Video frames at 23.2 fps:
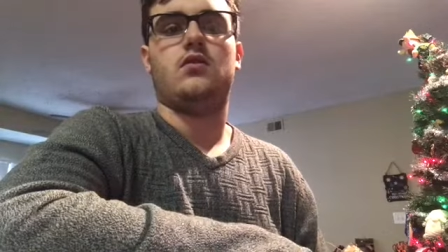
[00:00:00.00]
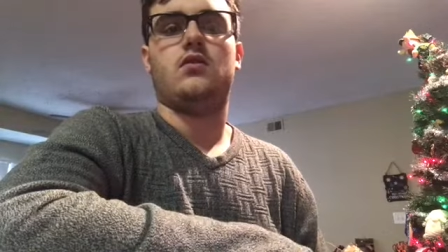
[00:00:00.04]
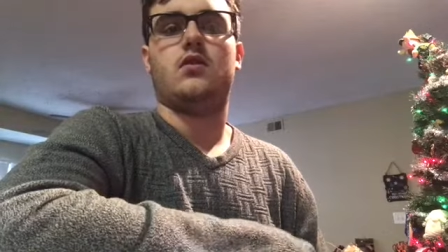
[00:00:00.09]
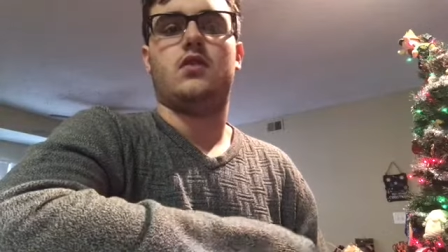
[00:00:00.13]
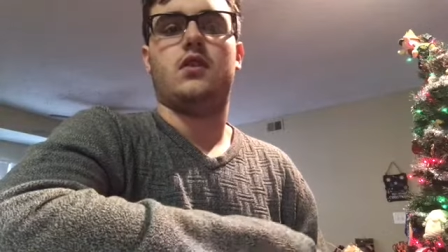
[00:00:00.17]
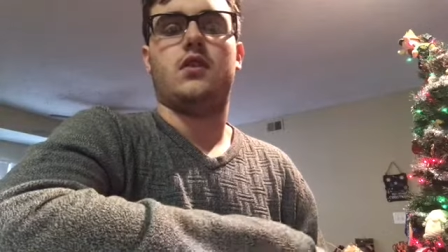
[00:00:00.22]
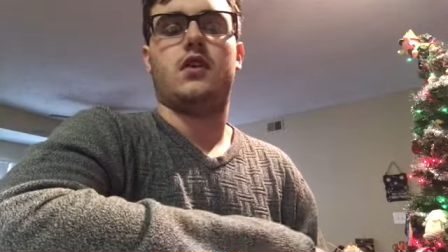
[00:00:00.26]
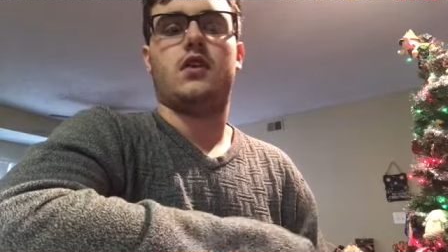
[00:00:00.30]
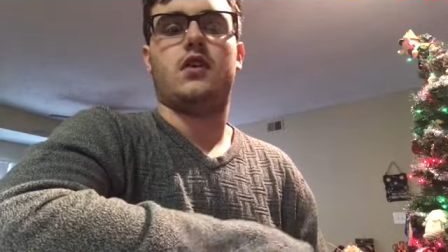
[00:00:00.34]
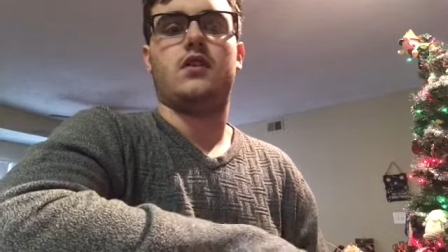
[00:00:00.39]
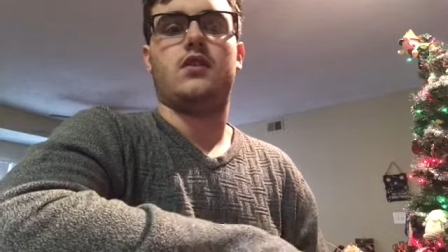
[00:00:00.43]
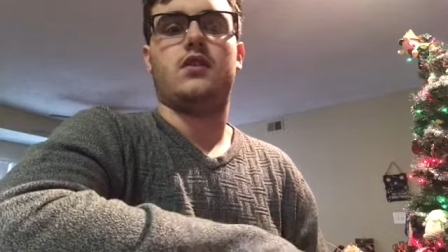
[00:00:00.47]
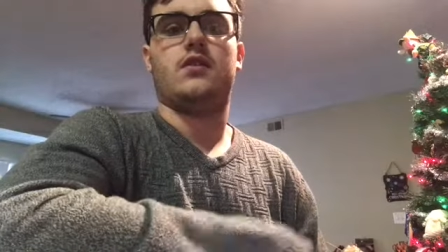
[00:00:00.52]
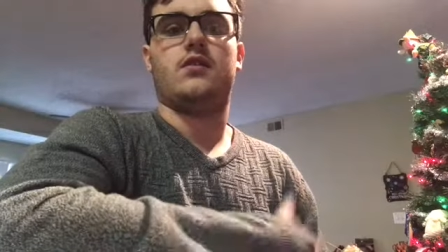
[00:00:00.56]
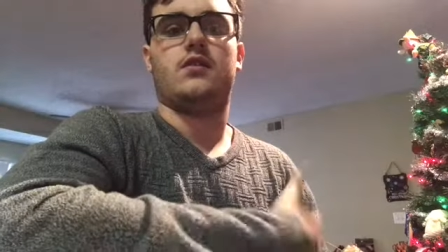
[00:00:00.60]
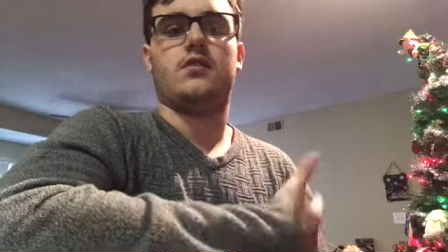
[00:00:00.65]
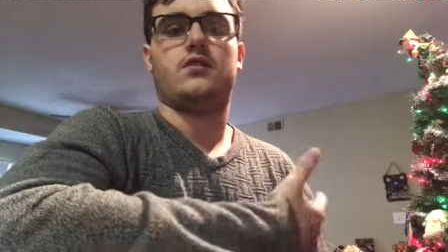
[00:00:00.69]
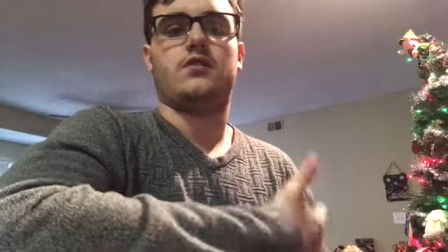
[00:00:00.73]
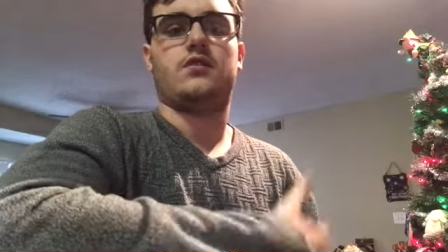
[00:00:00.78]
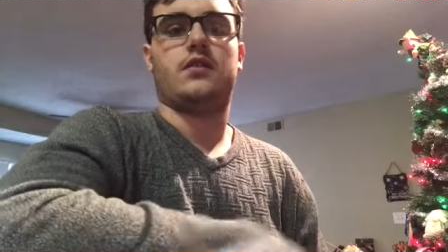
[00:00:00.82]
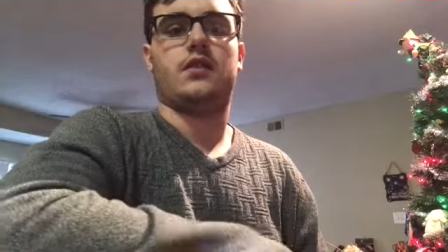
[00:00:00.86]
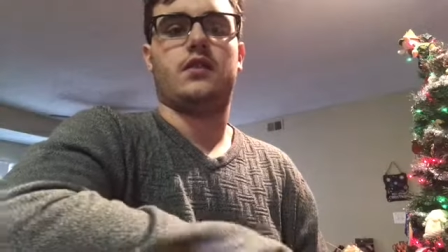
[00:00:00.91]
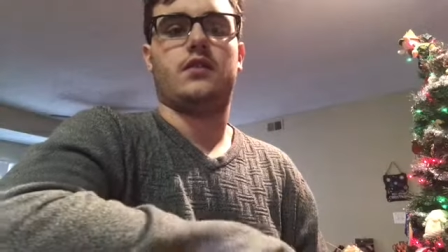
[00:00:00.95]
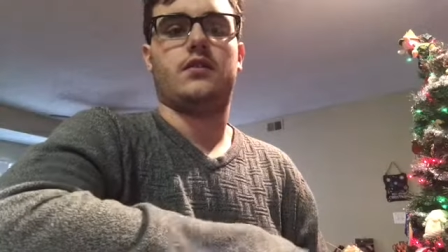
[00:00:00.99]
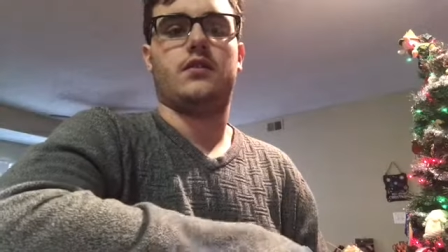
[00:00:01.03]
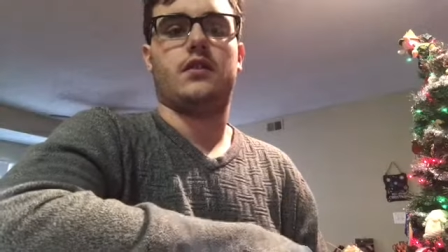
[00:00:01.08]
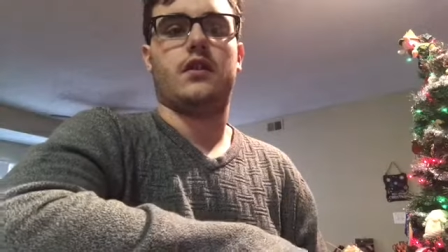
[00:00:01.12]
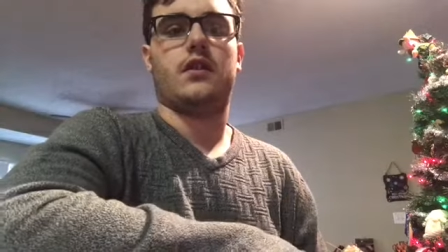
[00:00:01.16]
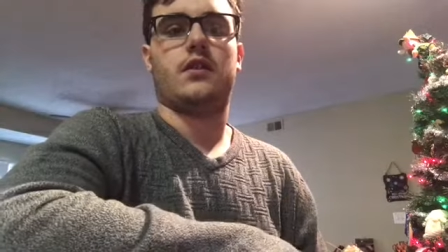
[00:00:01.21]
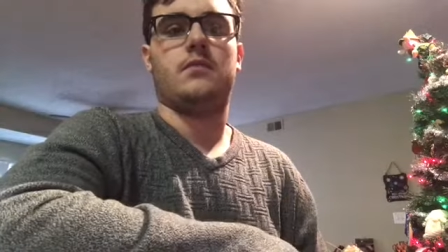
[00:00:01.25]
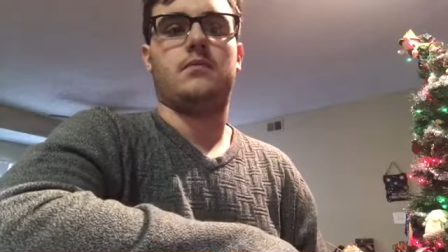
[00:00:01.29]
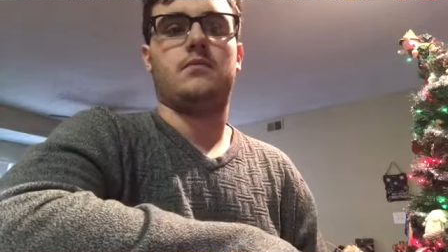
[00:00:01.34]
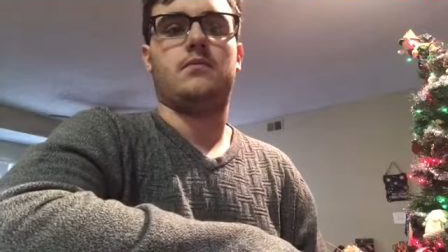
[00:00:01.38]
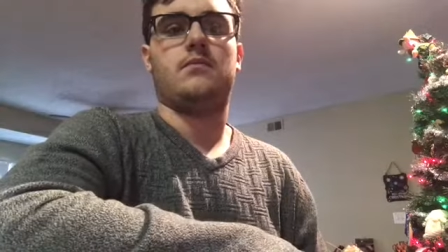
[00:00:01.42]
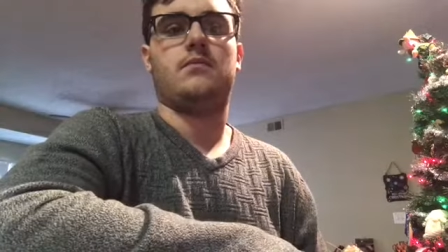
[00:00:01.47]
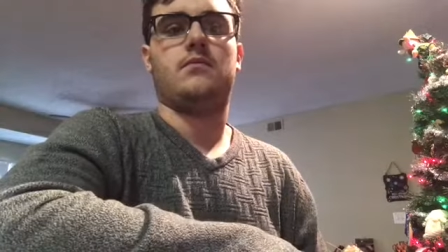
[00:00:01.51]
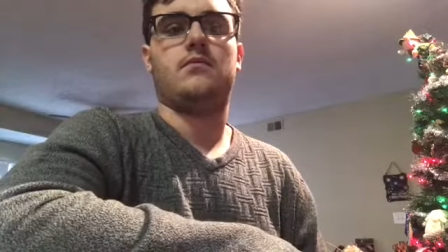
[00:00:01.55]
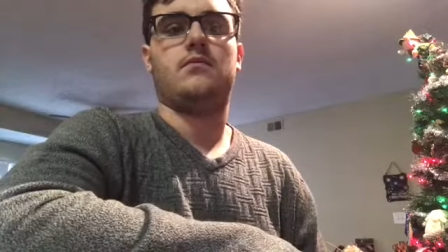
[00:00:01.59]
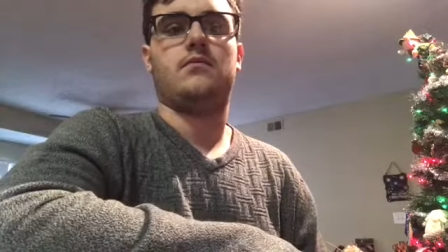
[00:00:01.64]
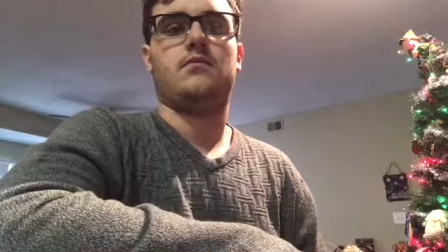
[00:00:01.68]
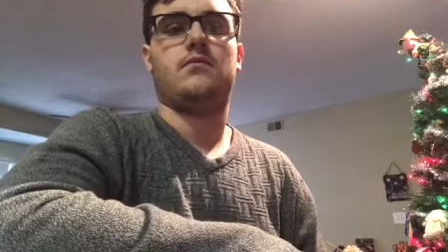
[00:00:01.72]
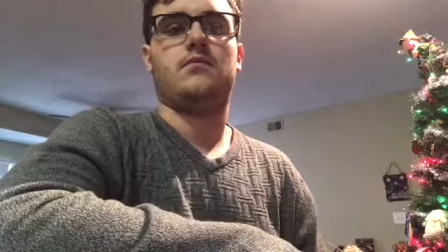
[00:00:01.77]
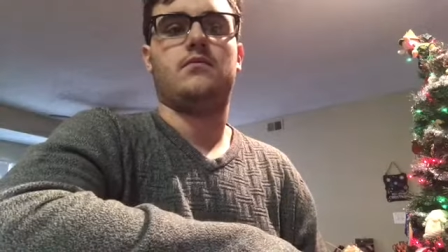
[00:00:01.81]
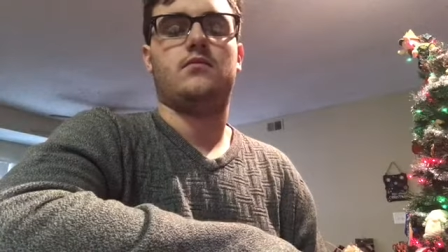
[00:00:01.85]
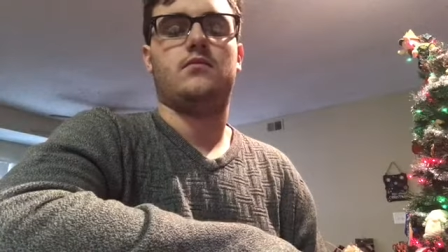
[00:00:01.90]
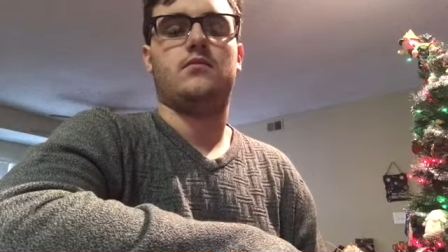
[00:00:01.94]
and others like that.
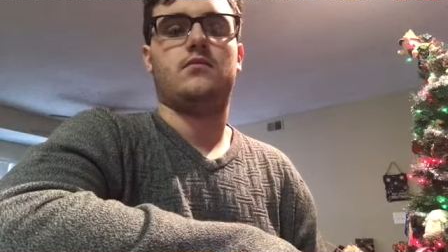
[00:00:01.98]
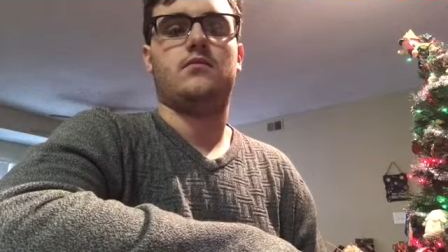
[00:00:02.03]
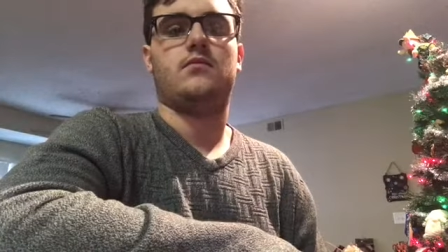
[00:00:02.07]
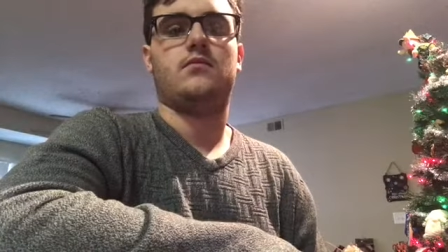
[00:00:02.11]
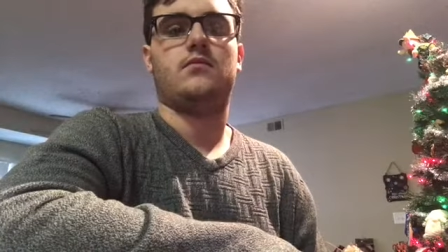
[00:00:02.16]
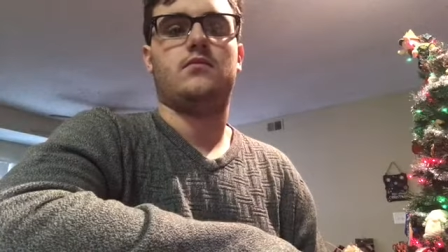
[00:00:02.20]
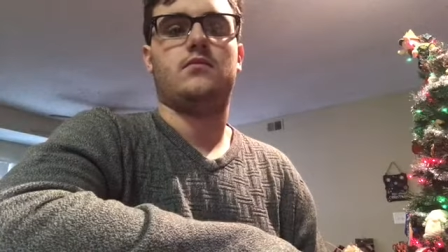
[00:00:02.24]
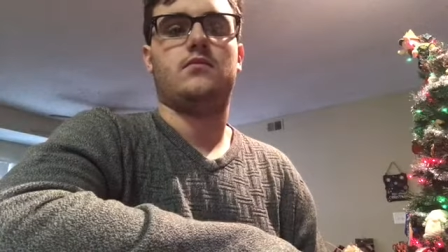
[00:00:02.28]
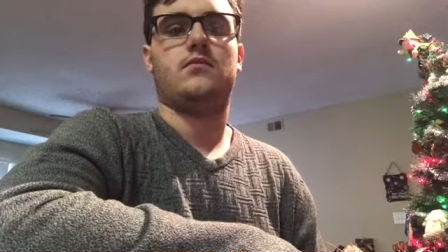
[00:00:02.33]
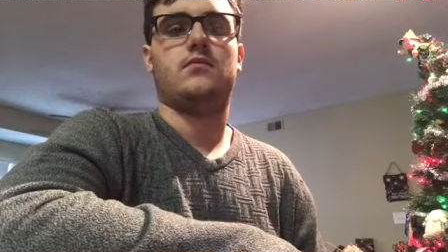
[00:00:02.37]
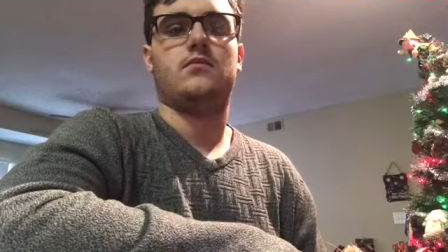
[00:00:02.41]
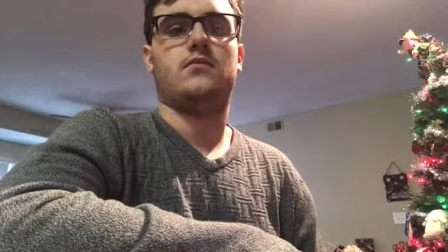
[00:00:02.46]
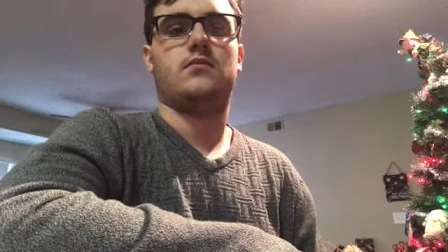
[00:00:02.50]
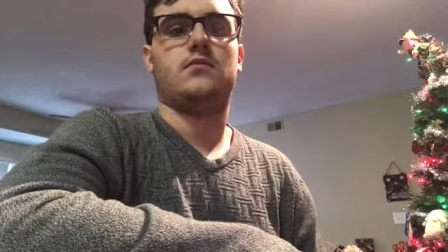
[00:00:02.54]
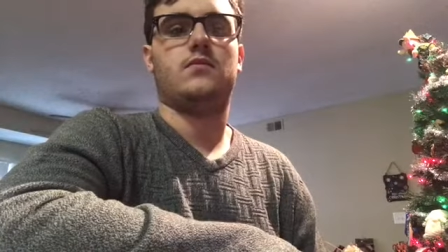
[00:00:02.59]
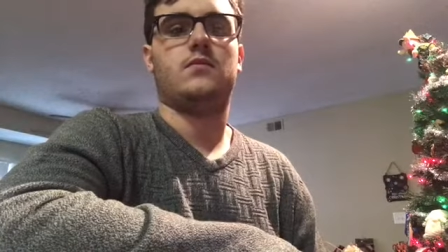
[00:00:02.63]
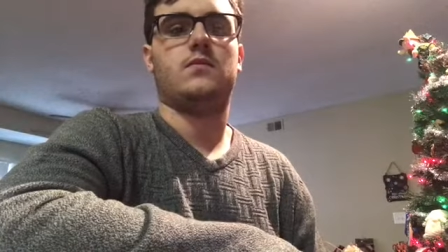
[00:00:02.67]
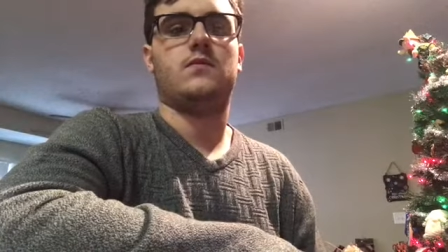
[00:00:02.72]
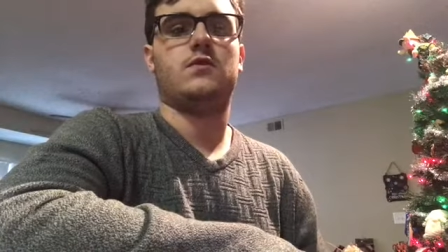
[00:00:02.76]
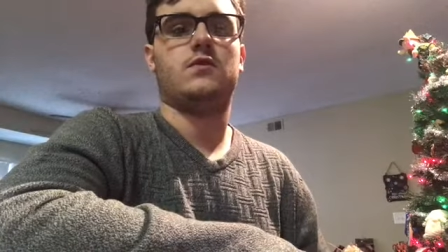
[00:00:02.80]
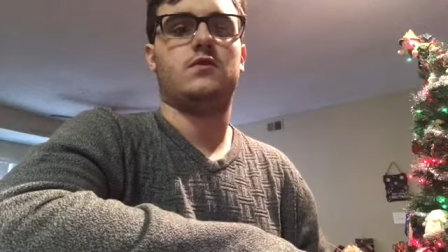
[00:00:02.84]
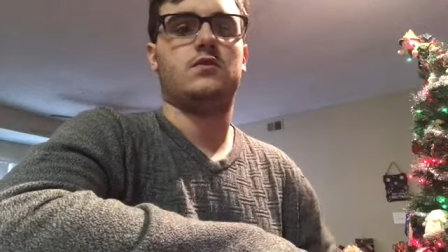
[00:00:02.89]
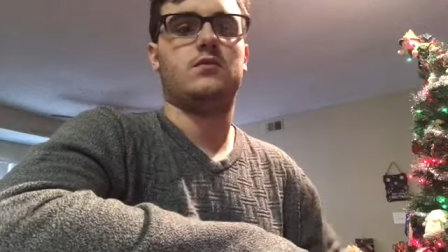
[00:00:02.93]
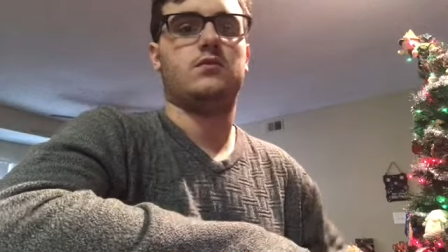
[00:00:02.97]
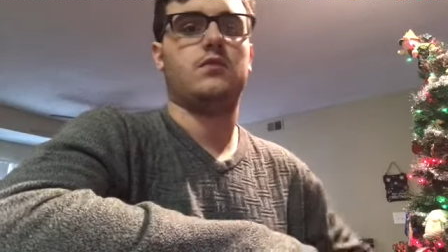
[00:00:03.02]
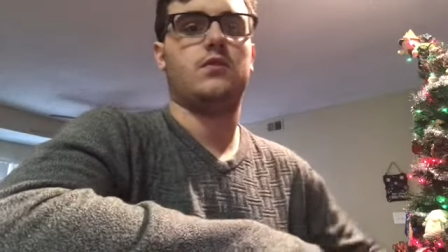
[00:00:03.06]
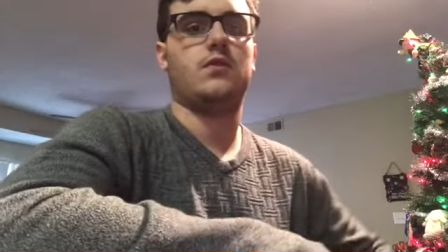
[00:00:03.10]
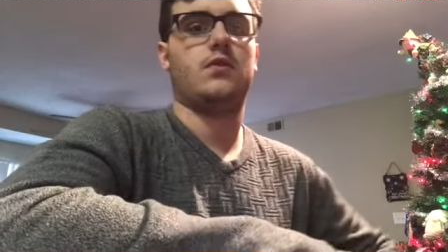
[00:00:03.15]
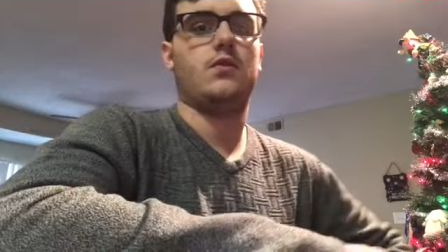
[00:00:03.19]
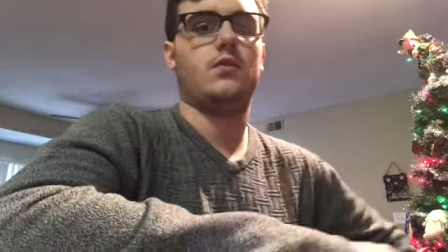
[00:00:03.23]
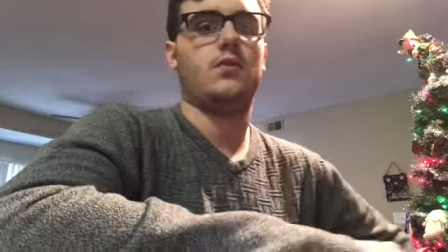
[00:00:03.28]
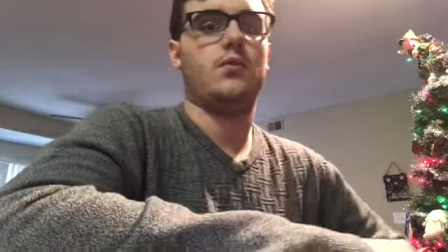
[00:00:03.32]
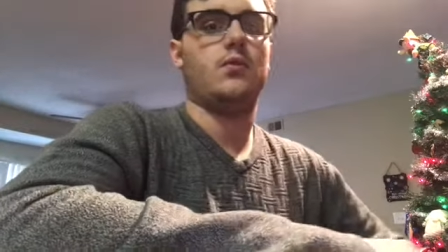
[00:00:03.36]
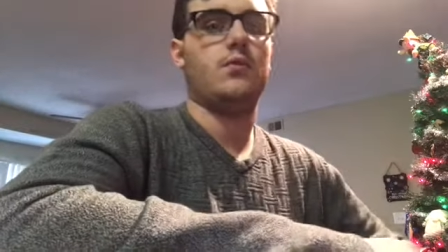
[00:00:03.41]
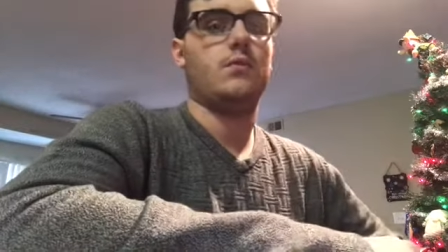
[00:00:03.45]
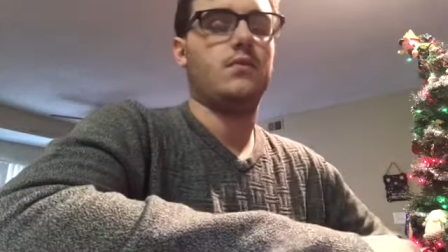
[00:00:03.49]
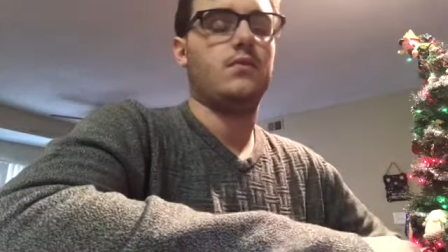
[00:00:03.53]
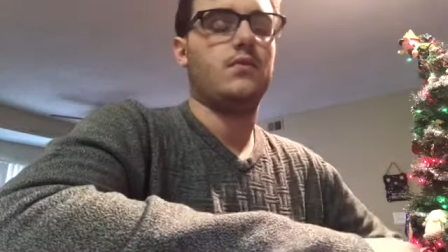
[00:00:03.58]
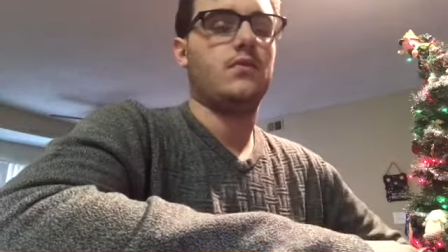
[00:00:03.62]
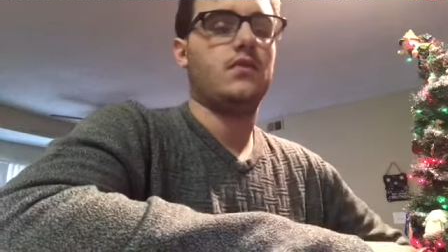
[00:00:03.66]
It's just pretty cool.